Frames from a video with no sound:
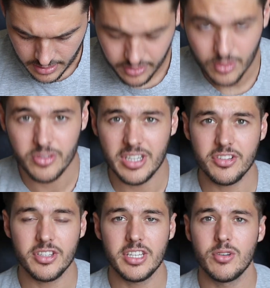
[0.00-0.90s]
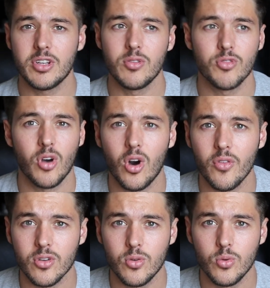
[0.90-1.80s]
so essentially, you could use all
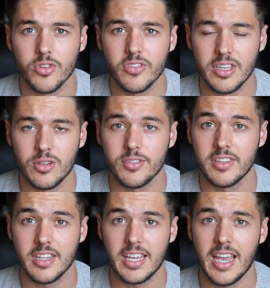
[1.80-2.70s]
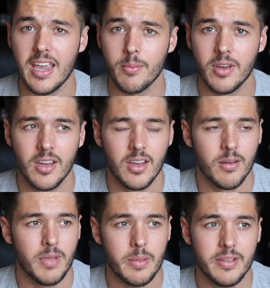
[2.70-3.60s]
the cool skills in the game.
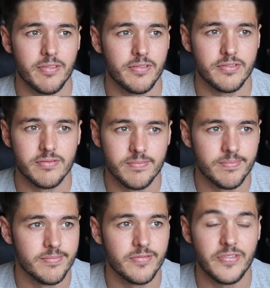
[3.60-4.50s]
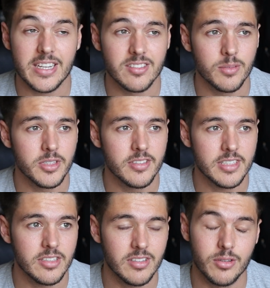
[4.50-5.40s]
Maybe fix some of the
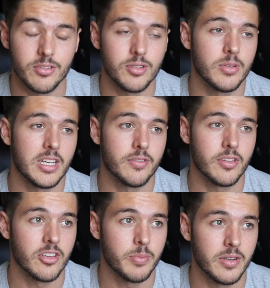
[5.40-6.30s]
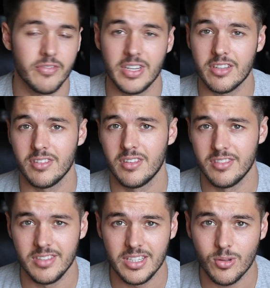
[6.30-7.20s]
skills. I know it's too late for this, but fix
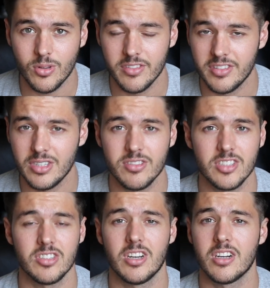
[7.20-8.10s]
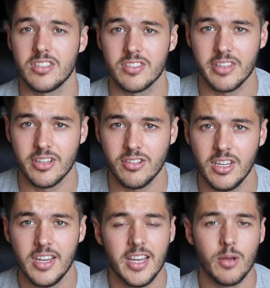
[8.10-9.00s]
Zeal. Zeal is such an ugly skill.
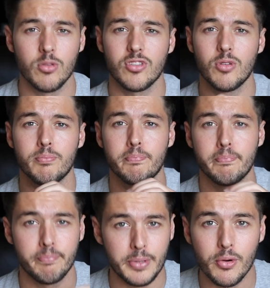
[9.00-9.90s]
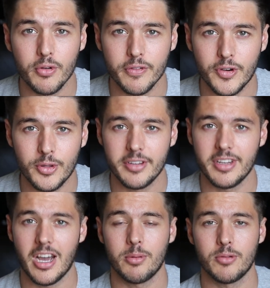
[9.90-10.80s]
It was so beautiful in
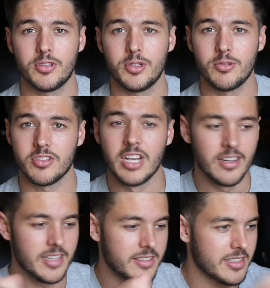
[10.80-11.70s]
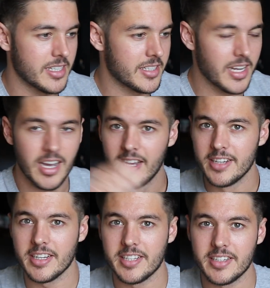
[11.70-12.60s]
Diablo 2. Just da da da da da
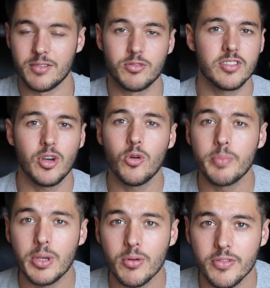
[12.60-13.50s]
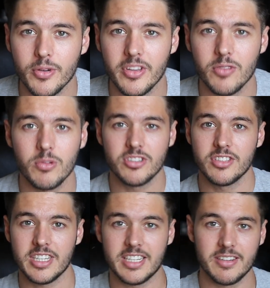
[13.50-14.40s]
da da. It was so beautiful. And this one, it's
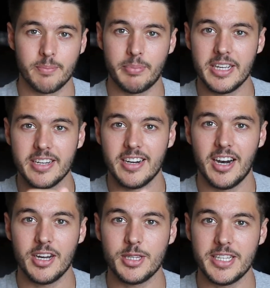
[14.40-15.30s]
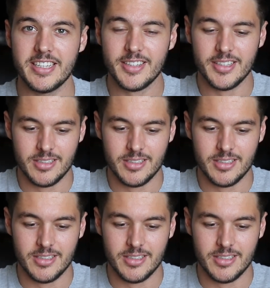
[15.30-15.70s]
just like a big, ugly